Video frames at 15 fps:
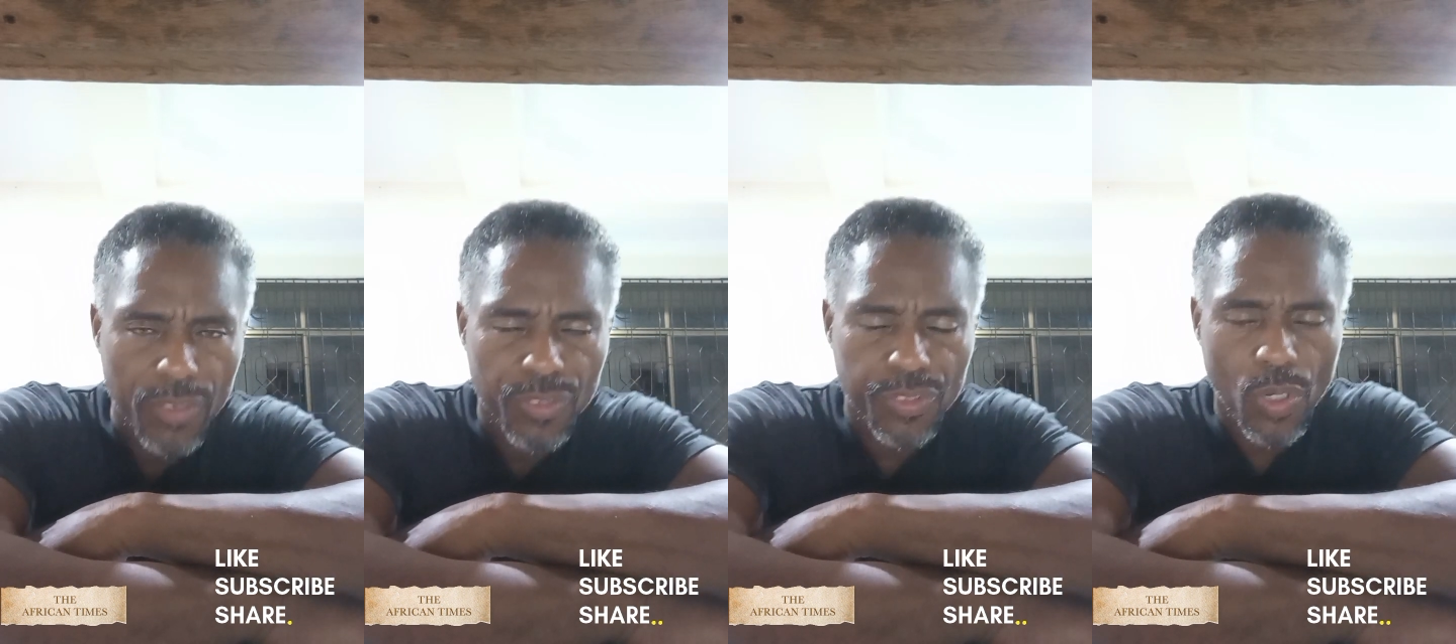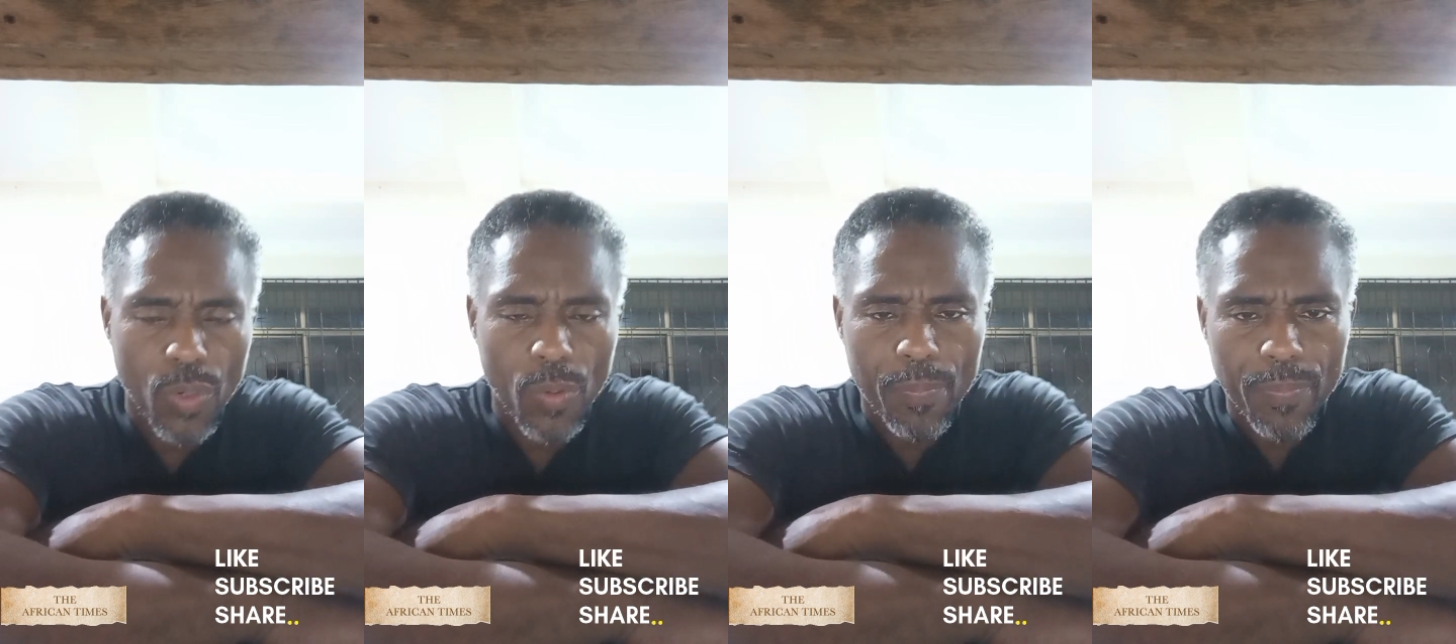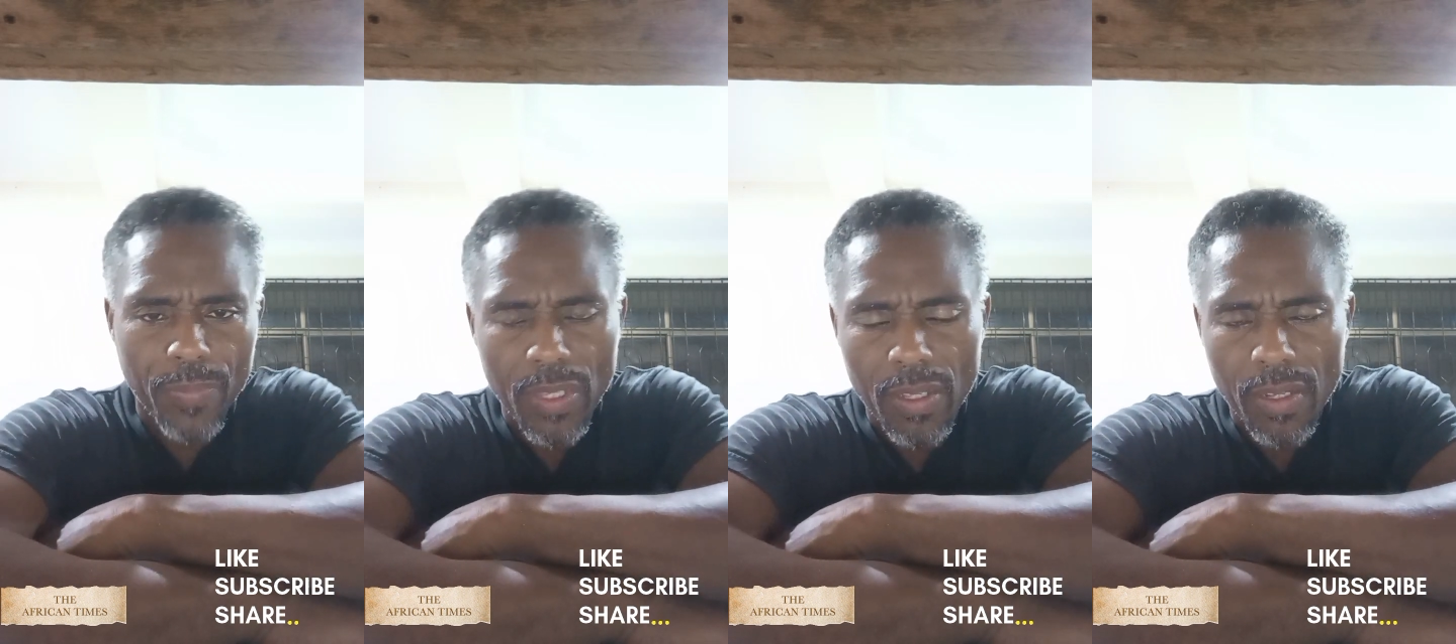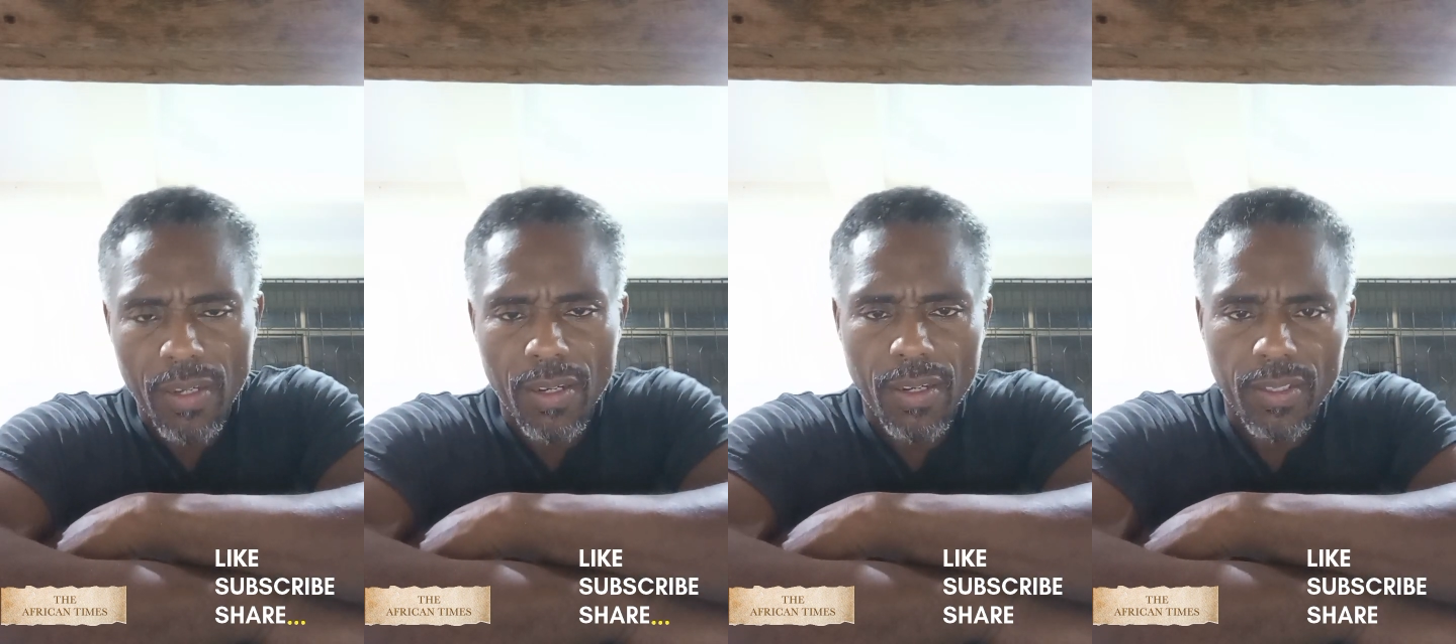So
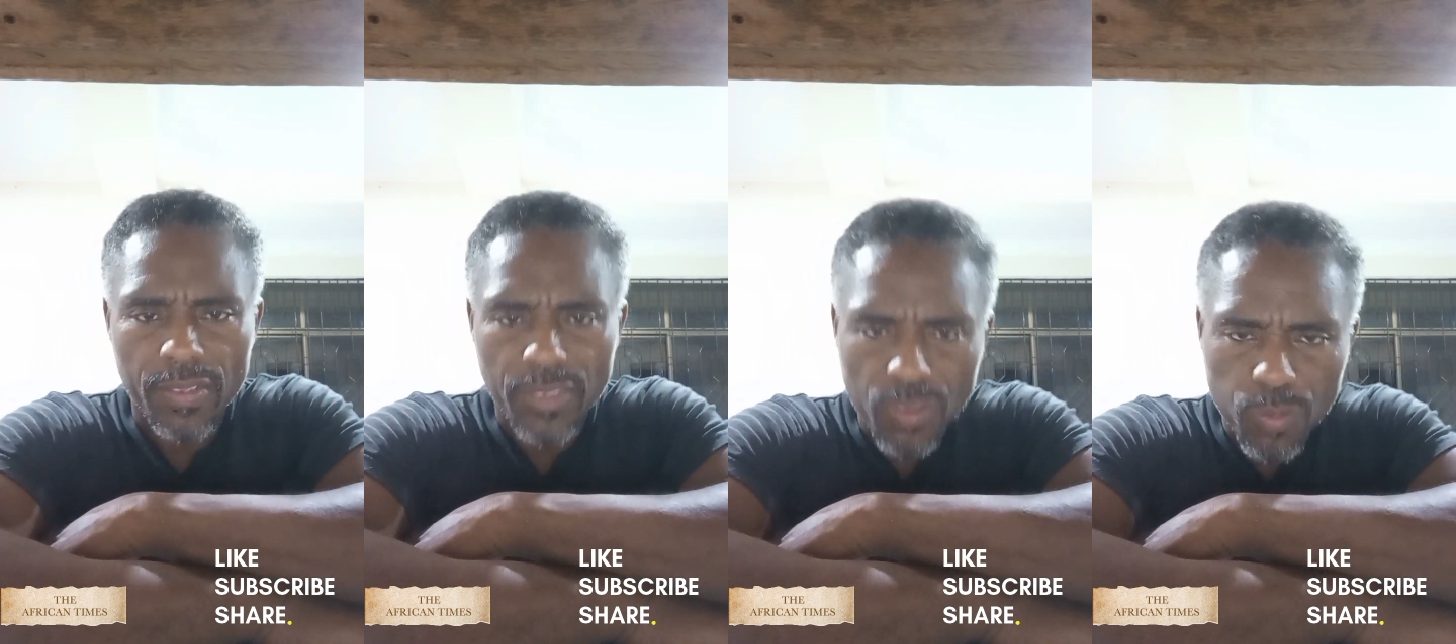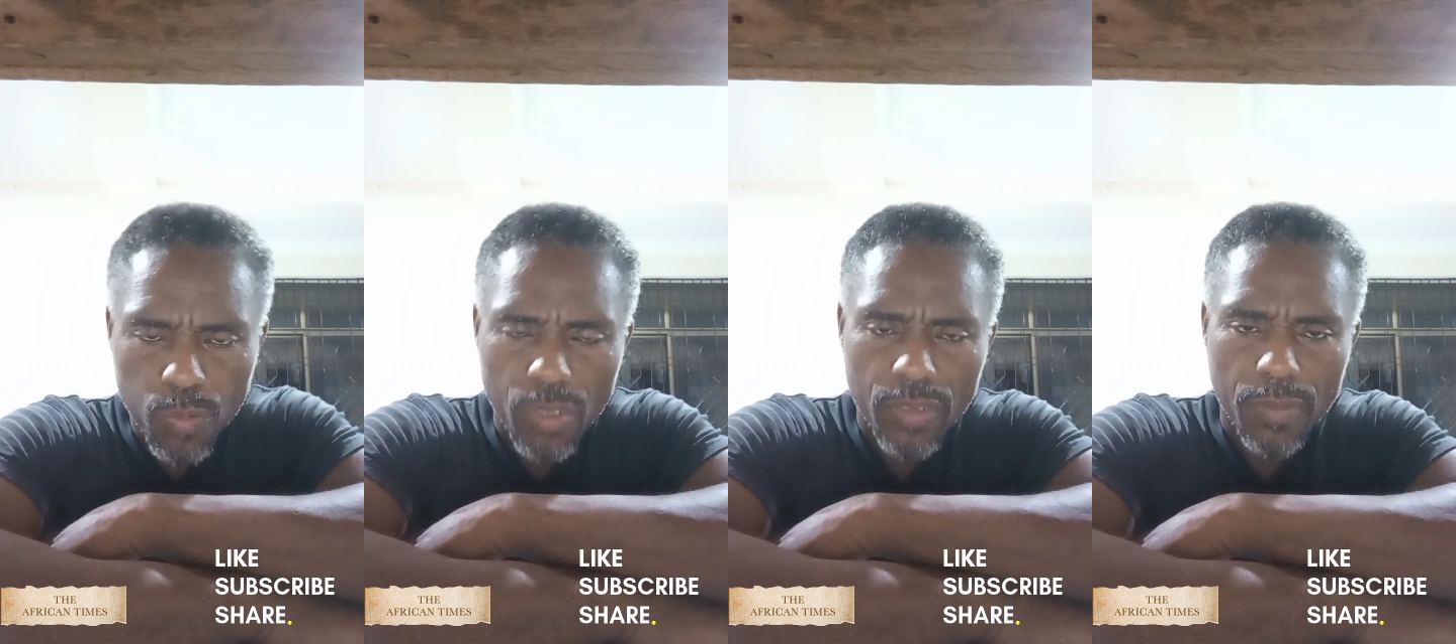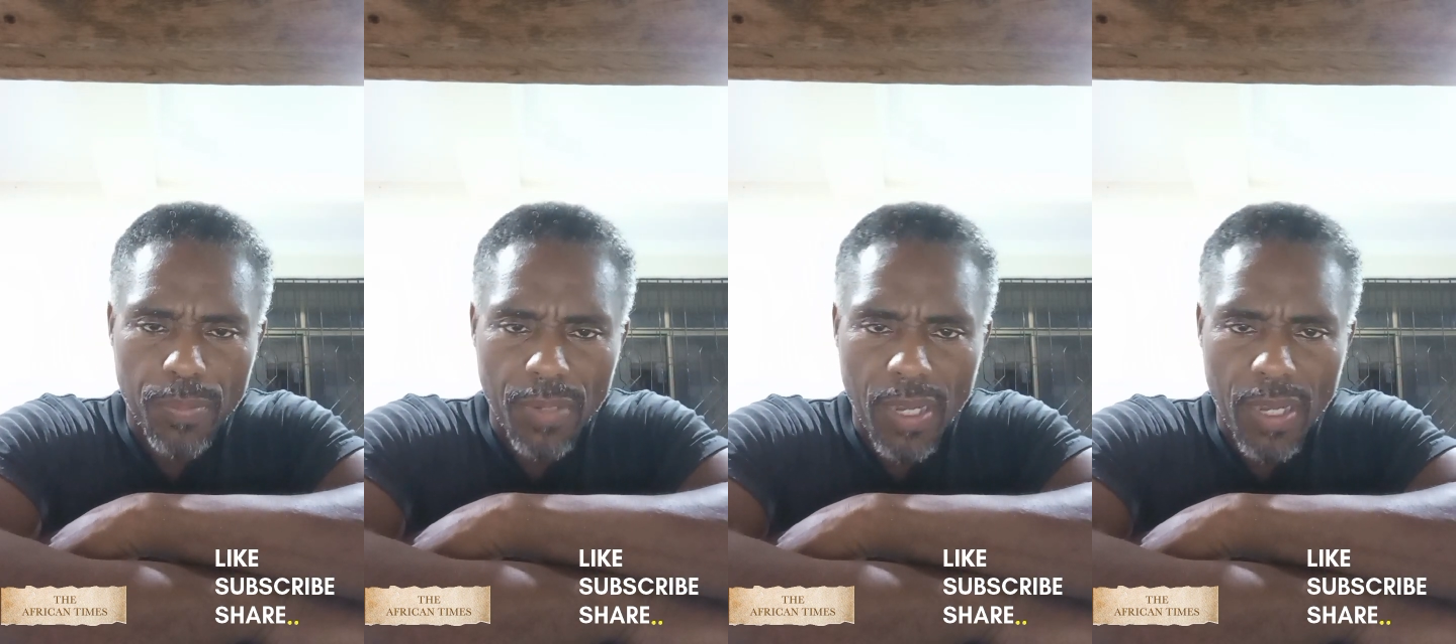just wanted to